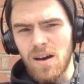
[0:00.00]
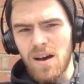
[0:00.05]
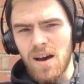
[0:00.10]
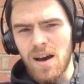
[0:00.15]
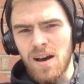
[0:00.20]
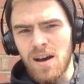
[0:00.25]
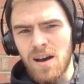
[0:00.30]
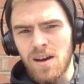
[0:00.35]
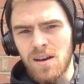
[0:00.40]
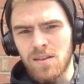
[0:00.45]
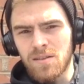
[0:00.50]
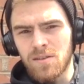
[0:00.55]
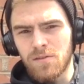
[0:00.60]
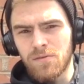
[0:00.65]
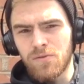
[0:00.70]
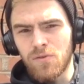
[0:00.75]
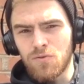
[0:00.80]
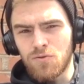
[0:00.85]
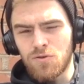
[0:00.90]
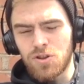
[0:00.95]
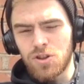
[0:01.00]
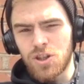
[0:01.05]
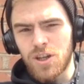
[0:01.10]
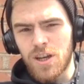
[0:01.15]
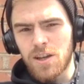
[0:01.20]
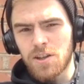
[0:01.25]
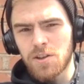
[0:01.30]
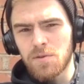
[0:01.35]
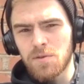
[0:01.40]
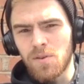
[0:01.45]
and the frontier
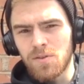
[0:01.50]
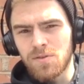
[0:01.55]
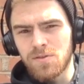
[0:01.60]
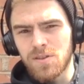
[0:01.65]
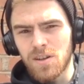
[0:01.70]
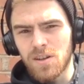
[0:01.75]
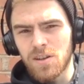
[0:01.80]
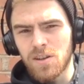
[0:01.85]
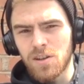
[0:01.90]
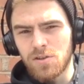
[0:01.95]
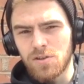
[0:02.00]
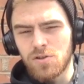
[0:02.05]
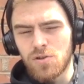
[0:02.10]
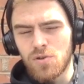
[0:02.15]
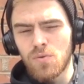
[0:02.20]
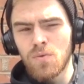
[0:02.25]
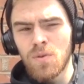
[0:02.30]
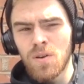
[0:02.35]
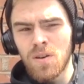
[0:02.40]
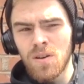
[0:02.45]
shirt sponsor Kazoo.